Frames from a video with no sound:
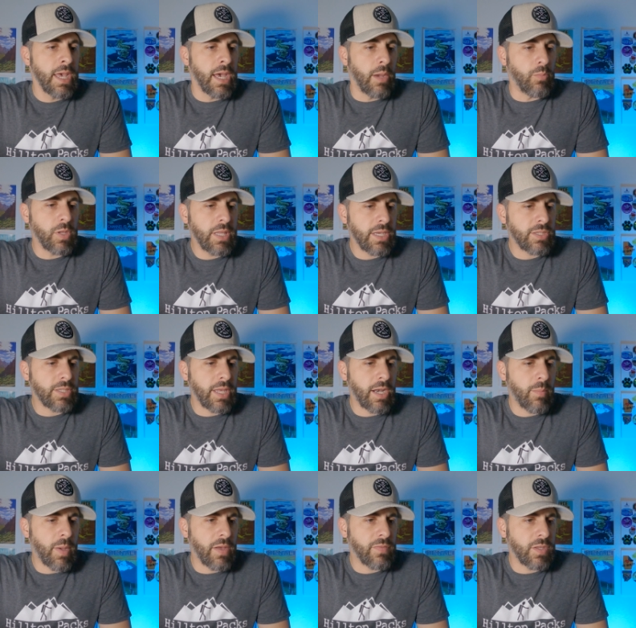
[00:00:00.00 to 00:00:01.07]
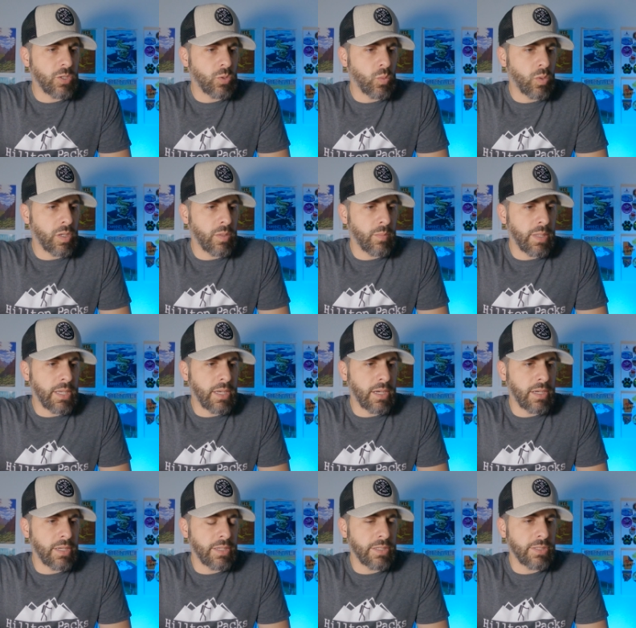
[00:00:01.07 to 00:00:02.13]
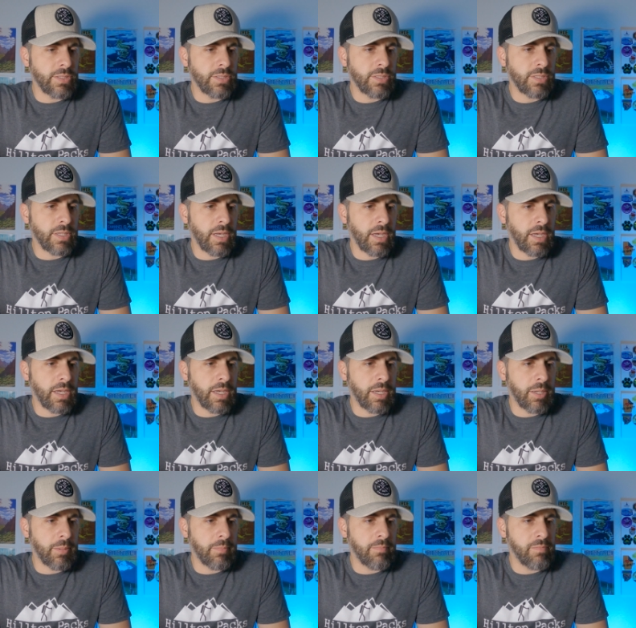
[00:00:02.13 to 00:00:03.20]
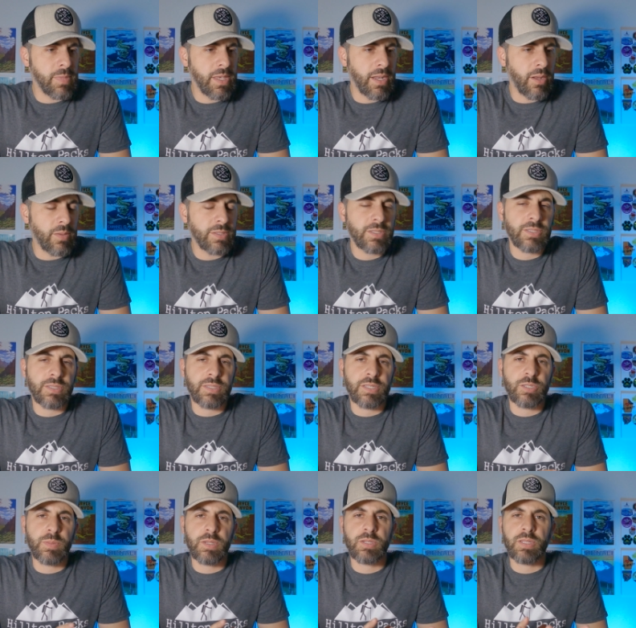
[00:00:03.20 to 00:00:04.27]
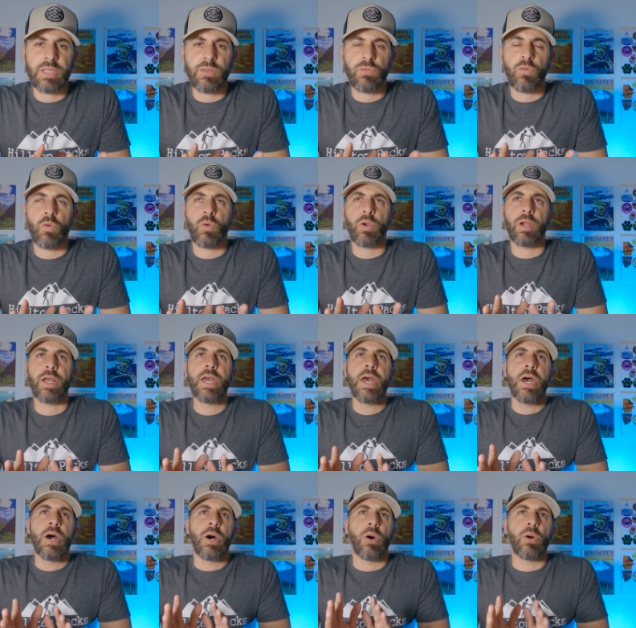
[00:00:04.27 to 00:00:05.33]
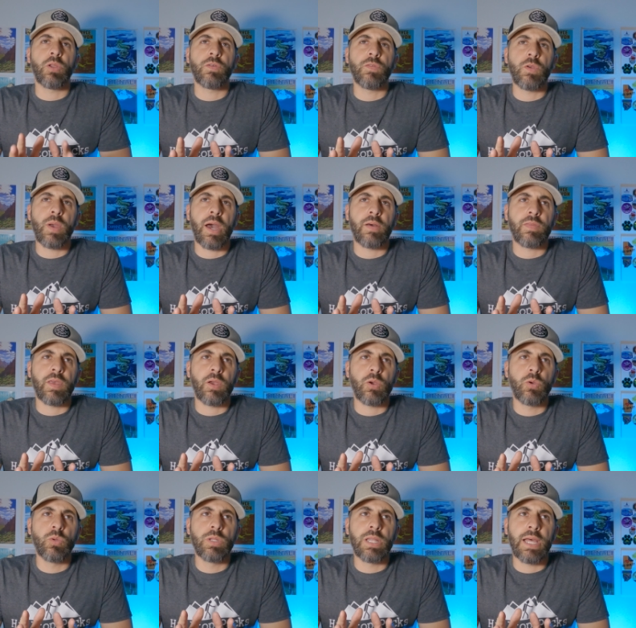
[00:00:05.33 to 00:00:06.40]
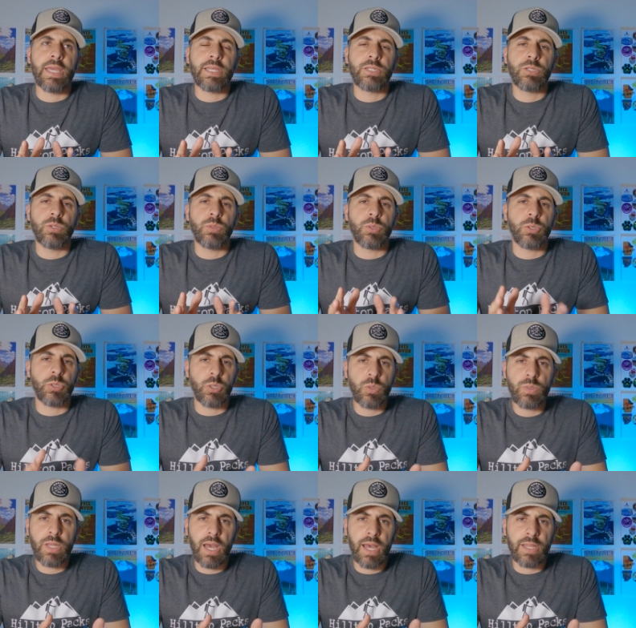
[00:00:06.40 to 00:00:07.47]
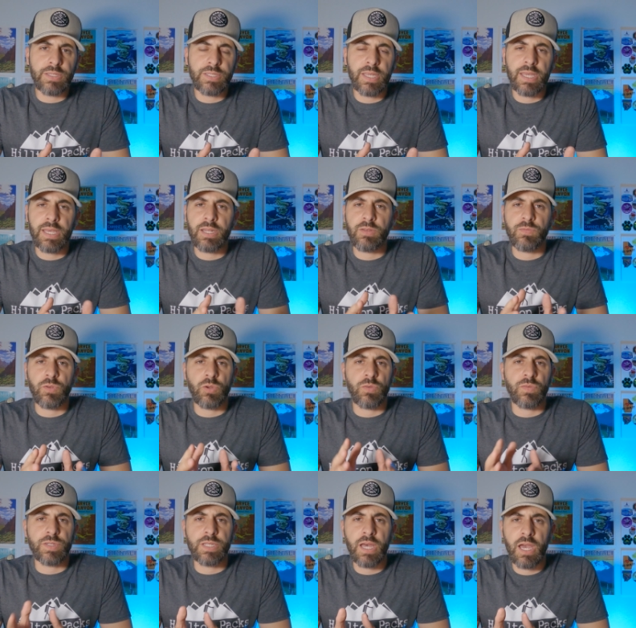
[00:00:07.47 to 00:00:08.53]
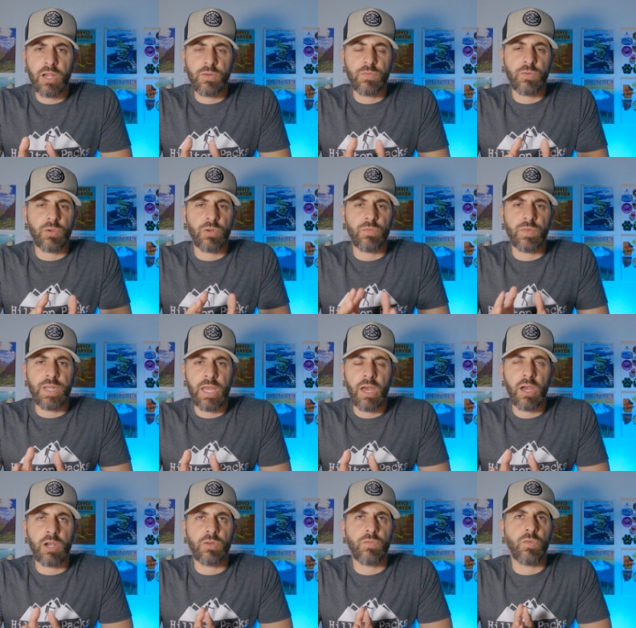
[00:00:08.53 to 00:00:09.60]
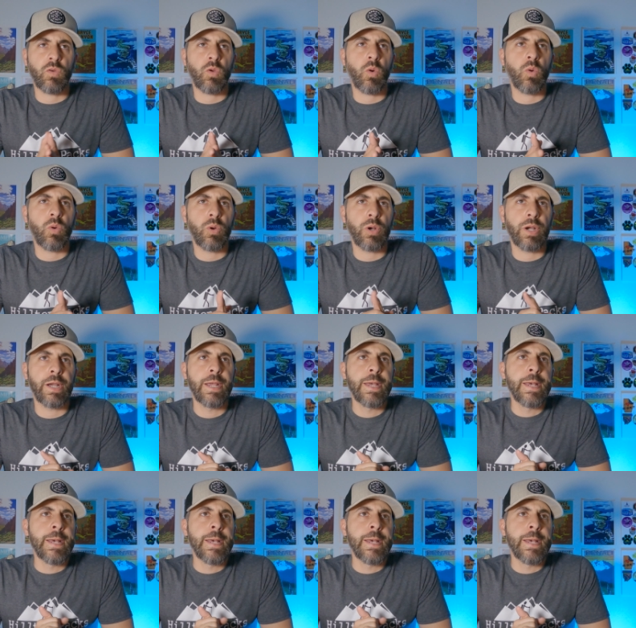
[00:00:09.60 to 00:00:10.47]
I'm really excited about this one because, this is especially for all of you out there who like to shoot content. If you're a photographer, a videographer, or,